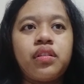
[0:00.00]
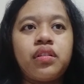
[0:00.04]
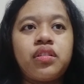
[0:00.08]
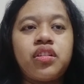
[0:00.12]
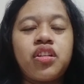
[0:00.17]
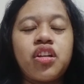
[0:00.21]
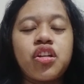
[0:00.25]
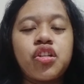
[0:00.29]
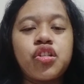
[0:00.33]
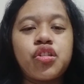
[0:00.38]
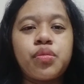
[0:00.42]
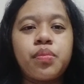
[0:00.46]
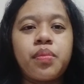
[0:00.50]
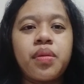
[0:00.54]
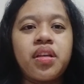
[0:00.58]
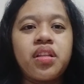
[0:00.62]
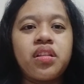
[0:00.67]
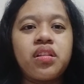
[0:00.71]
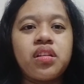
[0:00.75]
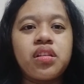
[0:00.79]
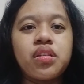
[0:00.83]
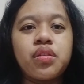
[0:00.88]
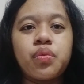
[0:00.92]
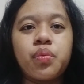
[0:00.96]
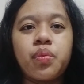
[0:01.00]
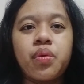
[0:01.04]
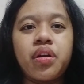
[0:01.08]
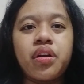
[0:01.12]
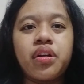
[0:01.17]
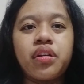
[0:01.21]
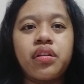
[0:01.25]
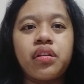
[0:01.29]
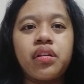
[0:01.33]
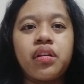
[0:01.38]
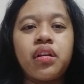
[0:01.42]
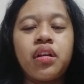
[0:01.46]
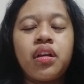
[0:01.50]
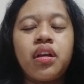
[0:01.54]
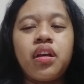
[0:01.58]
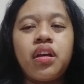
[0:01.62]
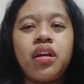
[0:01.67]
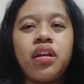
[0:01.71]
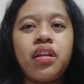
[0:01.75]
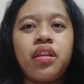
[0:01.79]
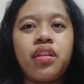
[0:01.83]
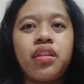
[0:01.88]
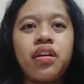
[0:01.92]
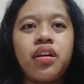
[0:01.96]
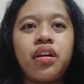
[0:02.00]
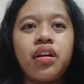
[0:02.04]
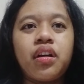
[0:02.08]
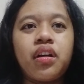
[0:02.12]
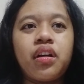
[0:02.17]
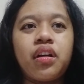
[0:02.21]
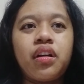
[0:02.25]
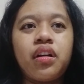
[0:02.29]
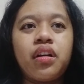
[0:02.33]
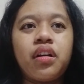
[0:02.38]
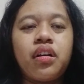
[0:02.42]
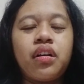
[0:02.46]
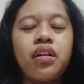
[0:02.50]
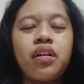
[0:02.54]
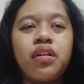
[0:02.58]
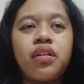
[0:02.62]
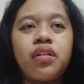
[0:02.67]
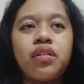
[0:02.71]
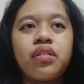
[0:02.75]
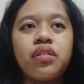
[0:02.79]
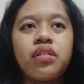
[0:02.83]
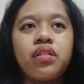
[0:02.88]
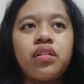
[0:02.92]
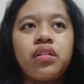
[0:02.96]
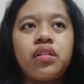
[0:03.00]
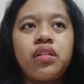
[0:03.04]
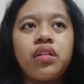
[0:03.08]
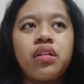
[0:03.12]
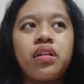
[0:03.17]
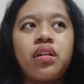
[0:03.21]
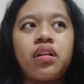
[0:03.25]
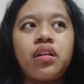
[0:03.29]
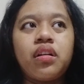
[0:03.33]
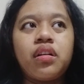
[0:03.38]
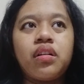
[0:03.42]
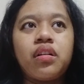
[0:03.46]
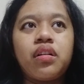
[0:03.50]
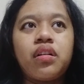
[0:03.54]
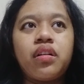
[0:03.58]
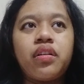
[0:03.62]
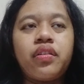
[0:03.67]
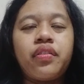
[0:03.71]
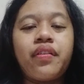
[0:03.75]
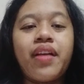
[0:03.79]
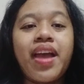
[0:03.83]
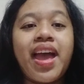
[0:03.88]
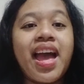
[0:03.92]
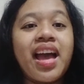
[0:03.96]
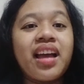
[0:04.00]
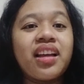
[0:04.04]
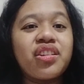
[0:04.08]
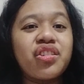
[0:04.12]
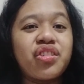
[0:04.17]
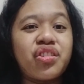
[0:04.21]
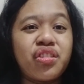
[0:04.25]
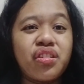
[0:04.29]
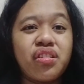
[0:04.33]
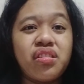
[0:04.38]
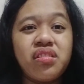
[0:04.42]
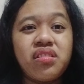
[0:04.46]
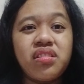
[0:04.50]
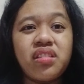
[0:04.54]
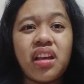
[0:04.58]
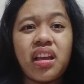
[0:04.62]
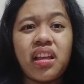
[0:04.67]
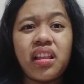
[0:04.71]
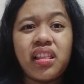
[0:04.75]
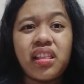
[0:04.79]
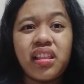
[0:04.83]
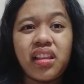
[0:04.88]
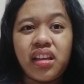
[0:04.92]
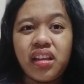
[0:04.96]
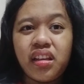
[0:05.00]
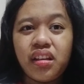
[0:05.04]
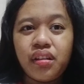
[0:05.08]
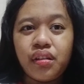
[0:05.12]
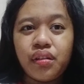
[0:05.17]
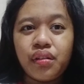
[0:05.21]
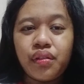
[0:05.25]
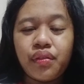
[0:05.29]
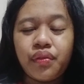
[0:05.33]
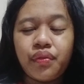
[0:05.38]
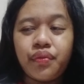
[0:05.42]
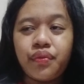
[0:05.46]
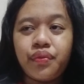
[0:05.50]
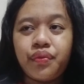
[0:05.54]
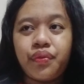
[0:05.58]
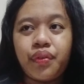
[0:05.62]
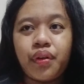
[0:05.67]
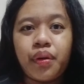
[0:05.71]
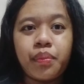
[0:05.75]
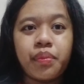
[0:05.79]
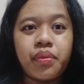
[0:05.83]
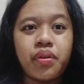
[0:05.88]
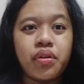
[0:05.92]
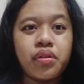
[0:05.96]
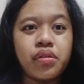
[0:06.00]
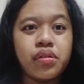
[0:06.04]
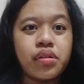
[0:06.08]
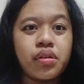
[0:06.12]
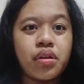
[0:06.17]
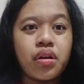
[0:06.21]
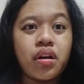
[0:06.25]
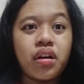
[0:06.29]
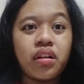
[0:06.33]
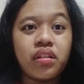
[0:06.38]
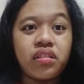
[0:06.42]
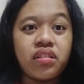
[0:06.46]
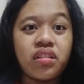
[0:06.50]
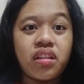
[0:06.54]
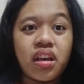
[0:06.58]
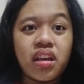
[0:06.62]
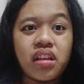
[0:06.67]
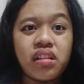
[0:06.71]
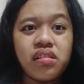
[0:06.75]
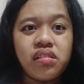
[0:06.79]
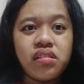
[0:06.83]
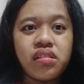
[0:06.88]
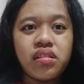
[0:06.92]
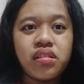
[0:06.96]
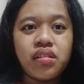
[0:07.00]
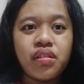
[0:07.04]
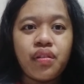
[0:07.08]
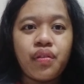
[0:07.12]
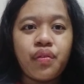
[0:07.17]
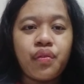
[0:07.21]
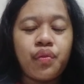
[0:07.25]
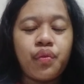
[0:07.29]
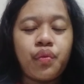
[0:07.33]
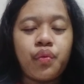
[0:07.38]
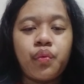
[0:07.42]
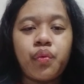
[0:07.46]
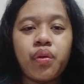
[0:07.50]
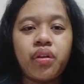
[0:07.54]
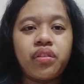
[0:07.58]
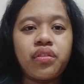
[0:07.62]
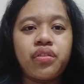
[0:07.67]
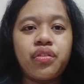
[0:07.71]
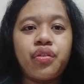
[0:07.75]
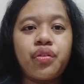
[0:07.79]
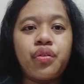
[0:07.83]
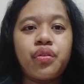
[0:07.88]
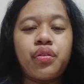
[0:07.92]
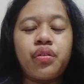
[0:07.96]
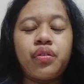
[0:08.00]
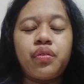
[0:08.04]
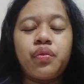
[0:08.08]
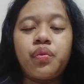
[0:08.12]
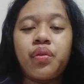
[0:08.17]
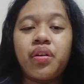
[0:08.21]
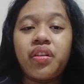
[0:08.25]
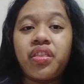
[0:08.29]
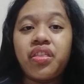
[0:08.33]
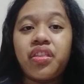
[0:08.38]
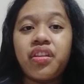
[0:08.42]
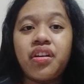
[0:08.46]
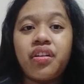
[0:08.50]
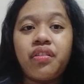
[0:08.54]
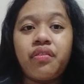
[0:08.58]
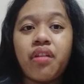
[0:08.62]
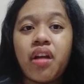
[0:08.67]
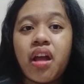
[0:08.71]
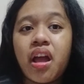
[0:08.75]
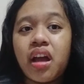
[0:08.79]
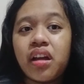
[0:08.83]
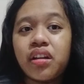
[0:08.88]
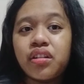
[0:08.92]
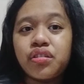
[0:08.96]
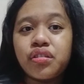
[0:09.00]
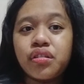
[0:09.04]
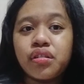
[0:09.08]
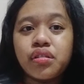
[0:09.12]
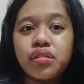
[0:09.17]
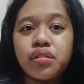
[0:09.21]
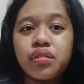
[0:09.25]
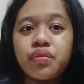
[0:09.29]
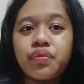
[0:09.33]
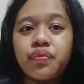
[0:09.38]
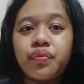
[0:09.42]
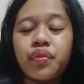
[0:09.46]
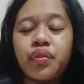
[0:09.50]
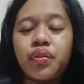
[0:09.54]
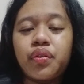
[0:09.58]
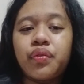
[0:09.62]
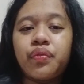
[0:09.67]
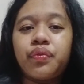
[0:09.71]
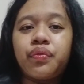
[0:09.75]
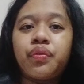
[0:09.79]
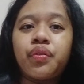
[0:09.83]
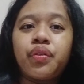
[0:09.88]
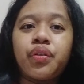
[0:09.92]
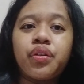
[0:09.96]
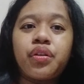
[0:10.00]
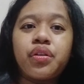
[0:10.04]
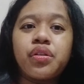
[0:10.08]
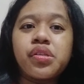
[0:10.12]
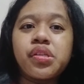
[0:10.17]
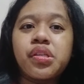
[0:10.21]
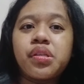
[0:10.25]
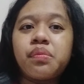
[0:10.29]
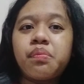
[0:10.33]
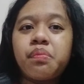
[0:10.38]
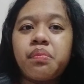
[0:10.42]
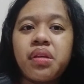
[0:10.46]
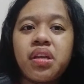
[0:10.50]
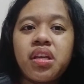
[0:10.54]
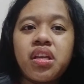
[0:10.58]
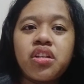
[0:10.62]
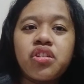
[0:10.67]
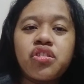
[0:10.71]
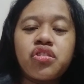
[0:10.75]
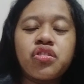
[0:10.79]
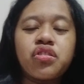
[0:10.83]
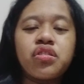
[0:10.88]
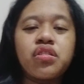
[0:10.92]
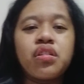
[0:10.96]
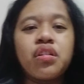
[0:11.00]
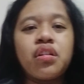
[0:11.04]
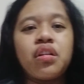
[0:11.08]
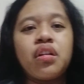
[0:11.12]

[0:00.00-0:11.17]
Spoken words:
judgment is where the reactions, I think, from your audience, what their reactions for your speech,